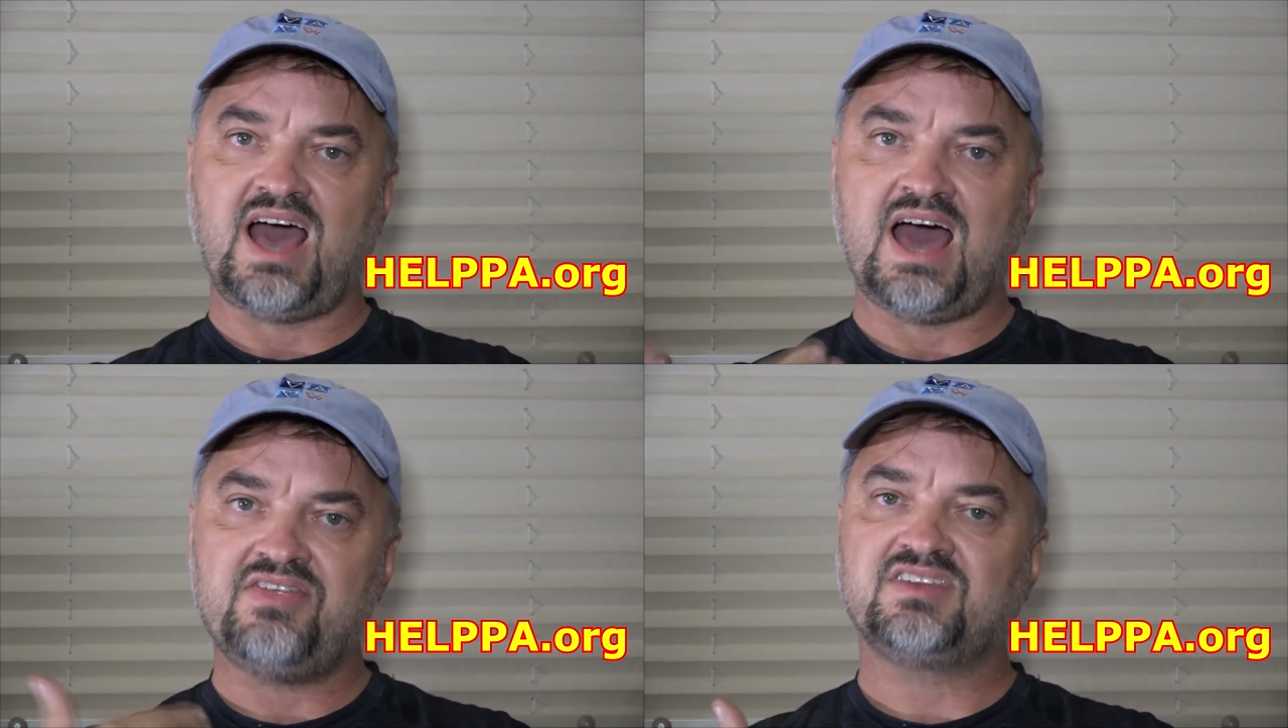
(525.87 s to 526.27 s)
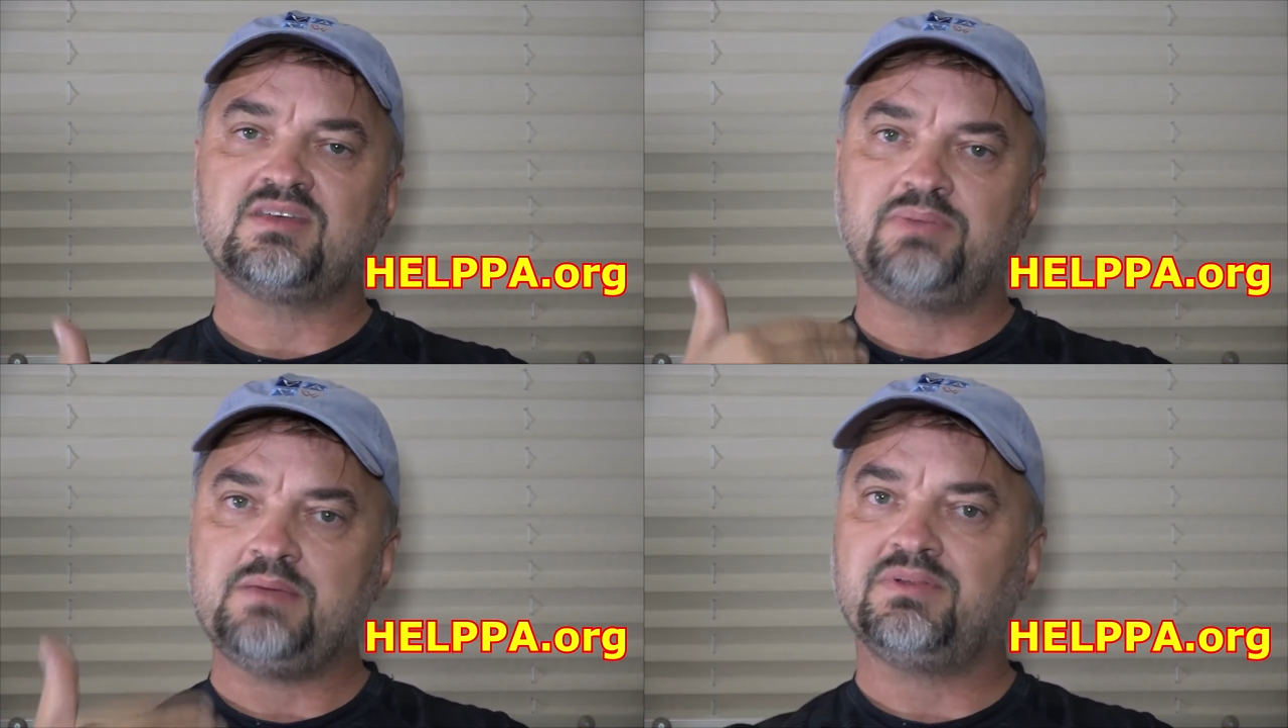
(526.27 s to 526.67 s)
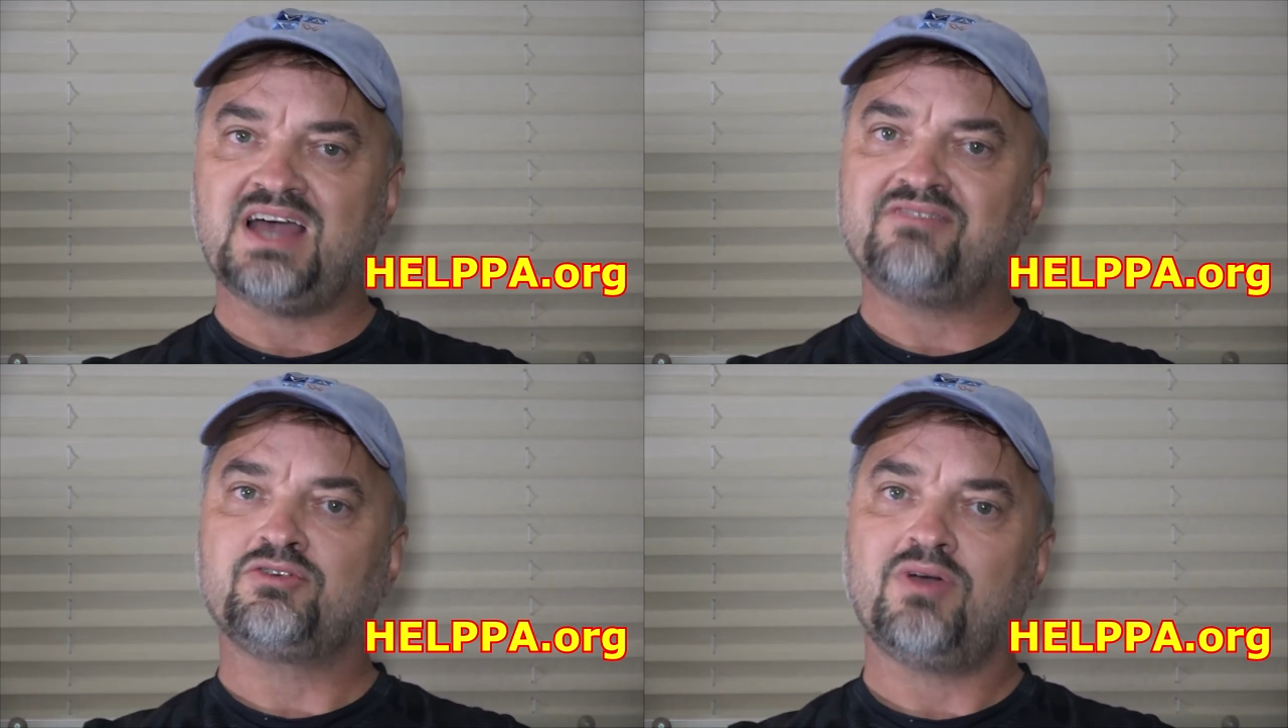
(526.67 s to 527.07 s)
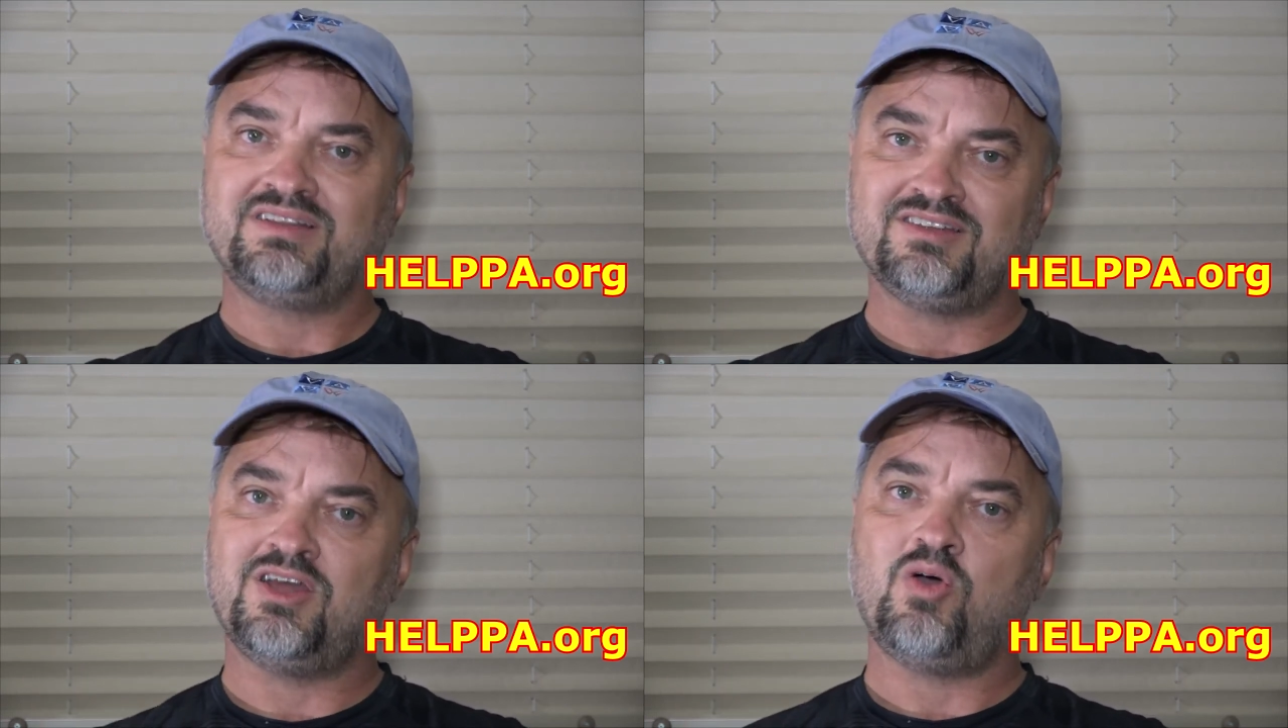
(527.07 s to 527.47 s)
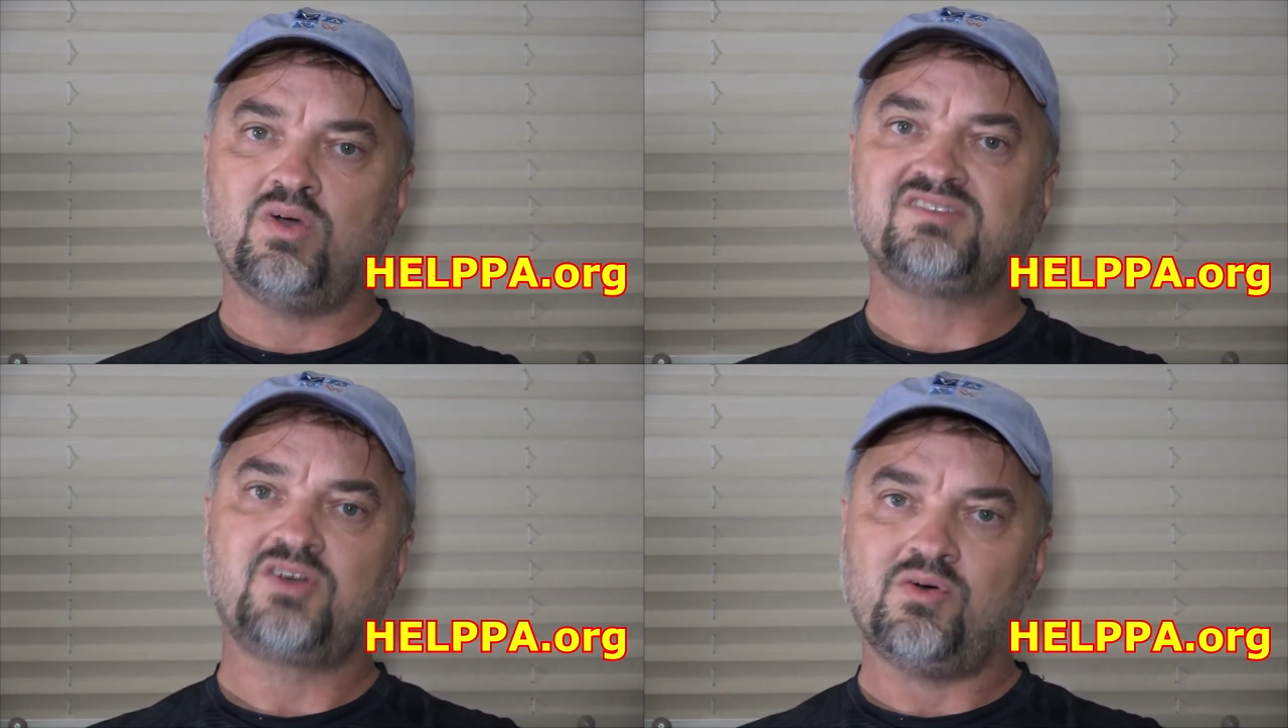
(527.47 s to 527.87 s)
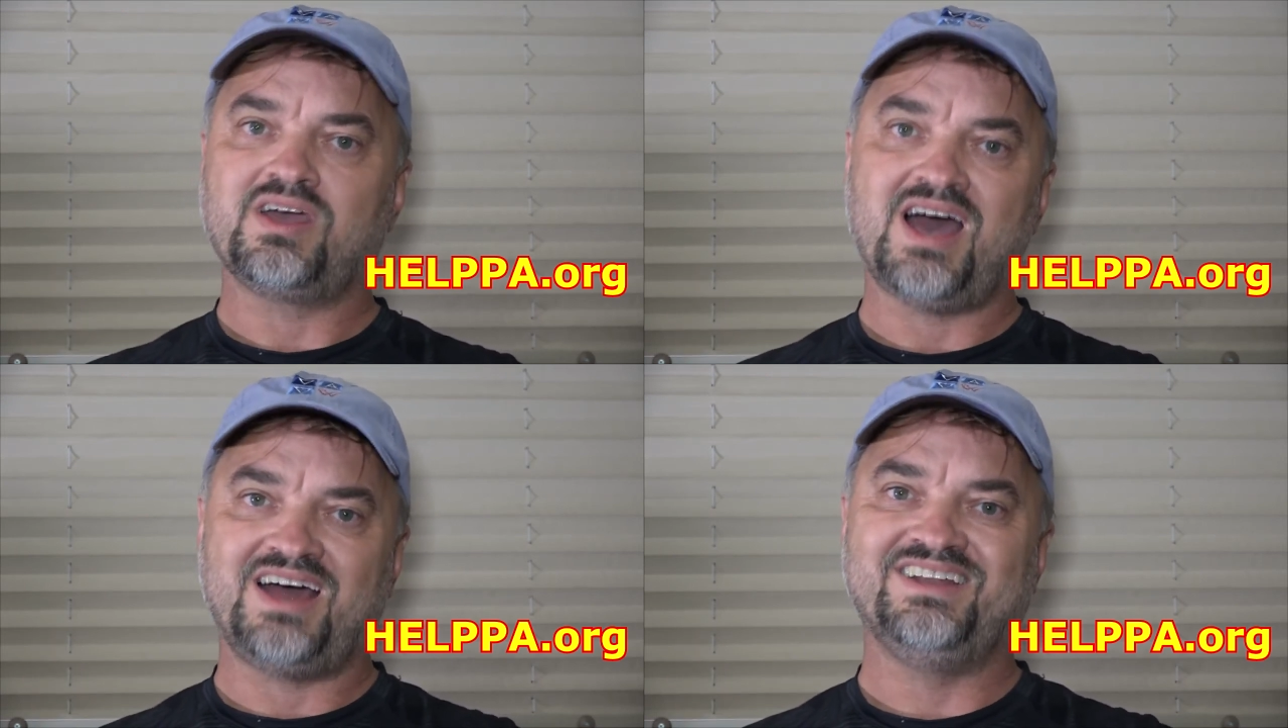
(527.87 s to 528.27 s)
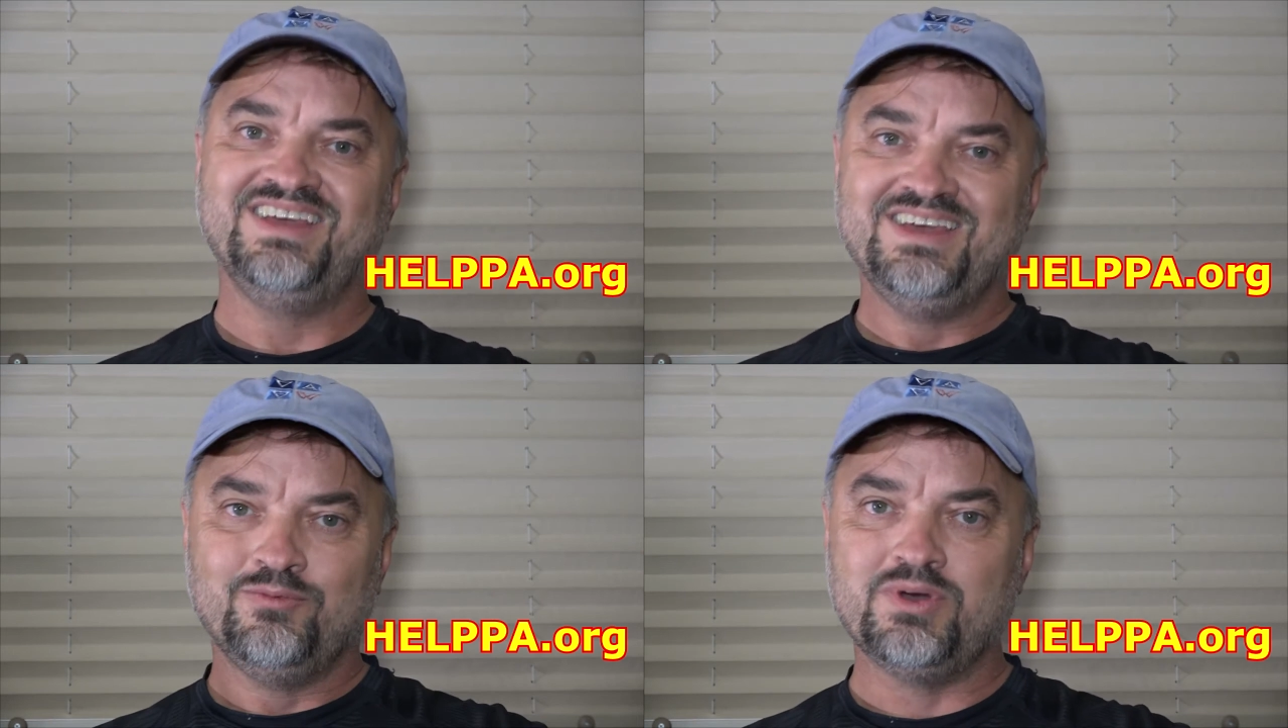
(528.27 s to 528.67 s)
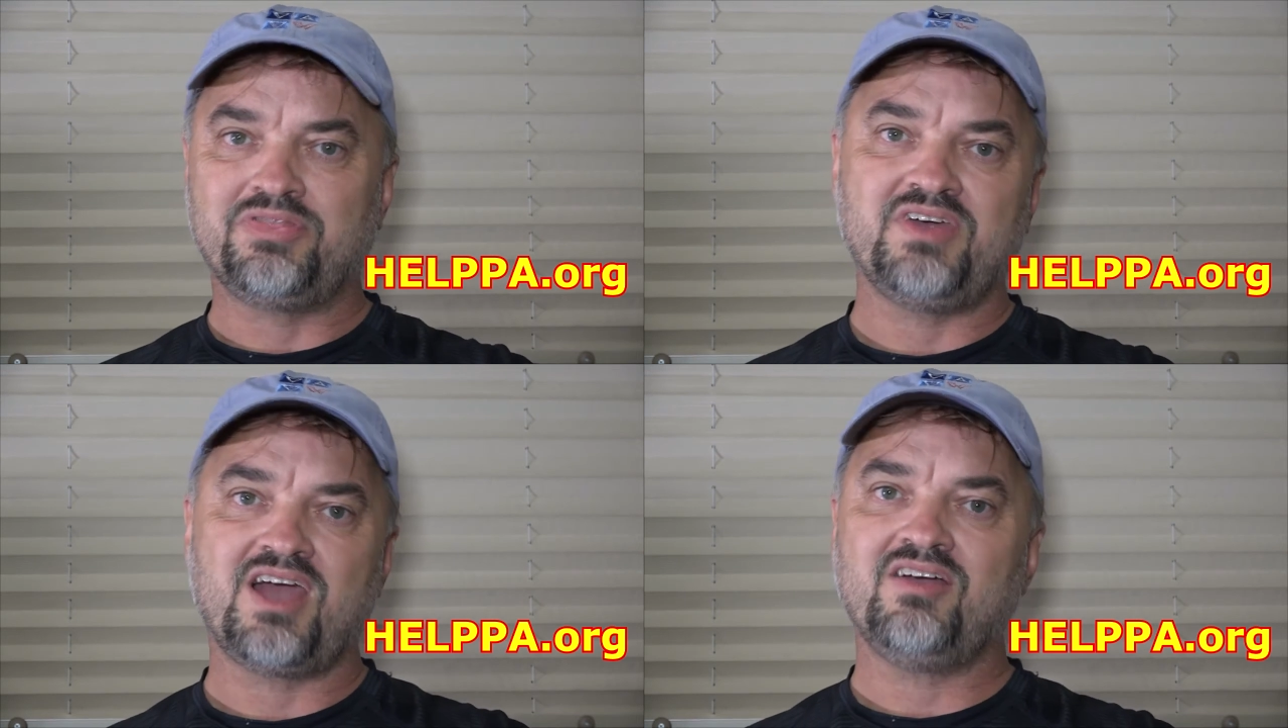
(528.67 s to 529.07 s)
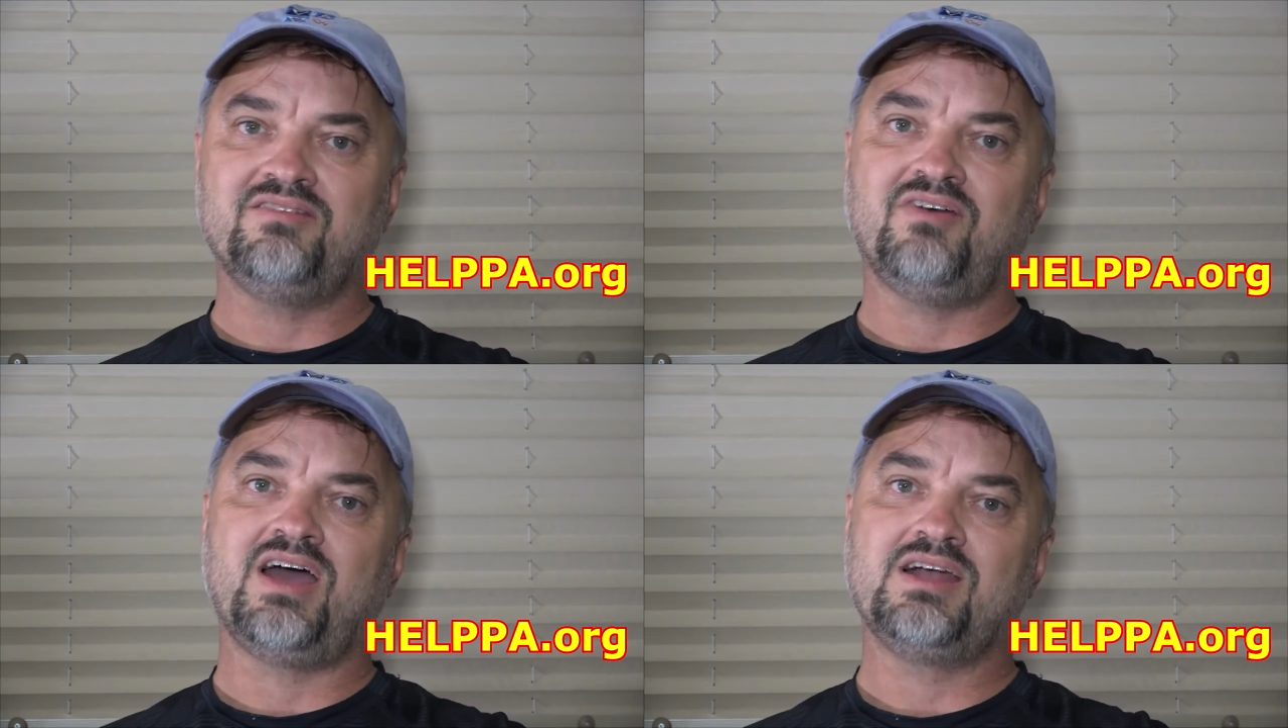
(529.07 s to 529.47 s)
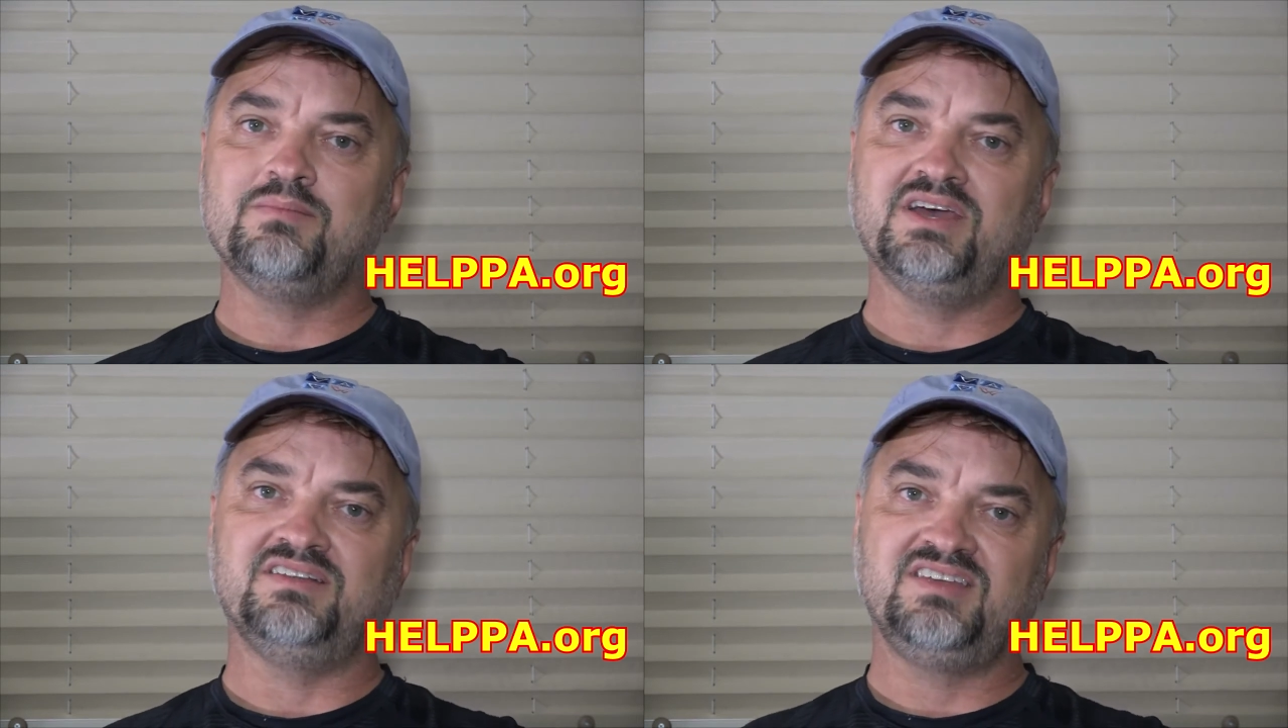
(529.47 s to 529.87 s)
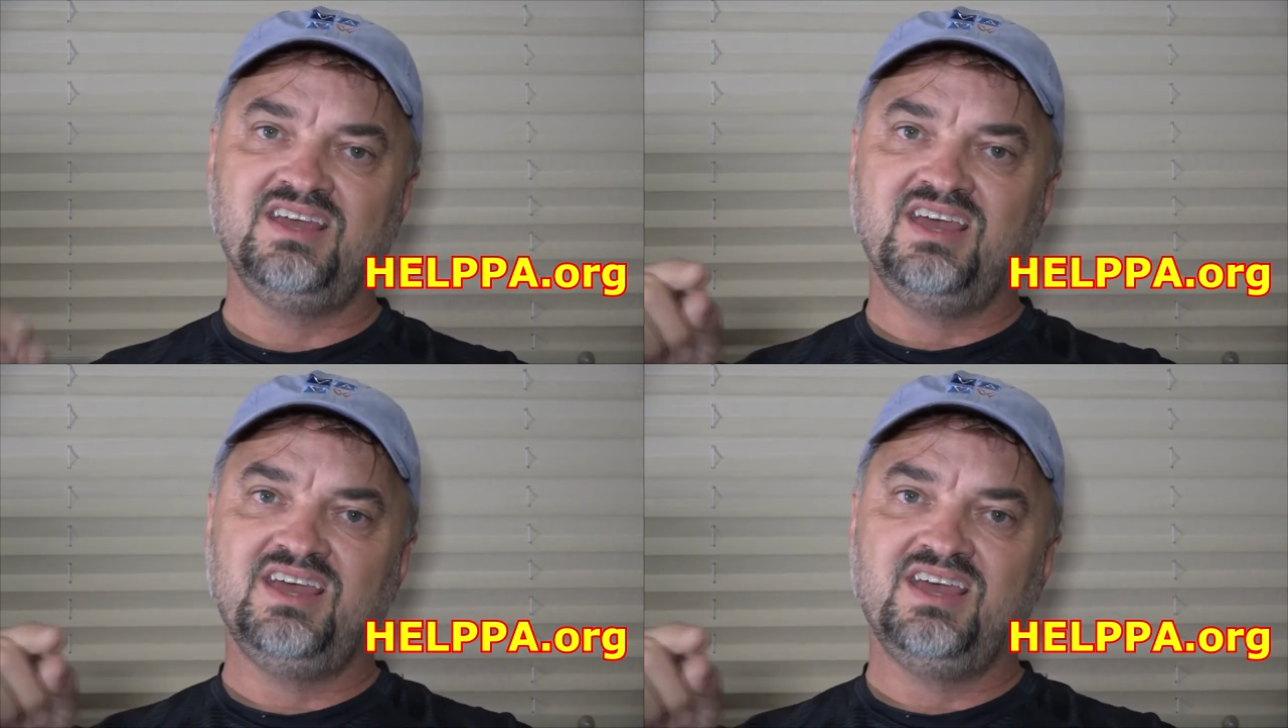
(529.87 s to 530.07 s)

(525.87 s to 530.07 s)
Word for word: I think the people have the right to know what's going on with their environment.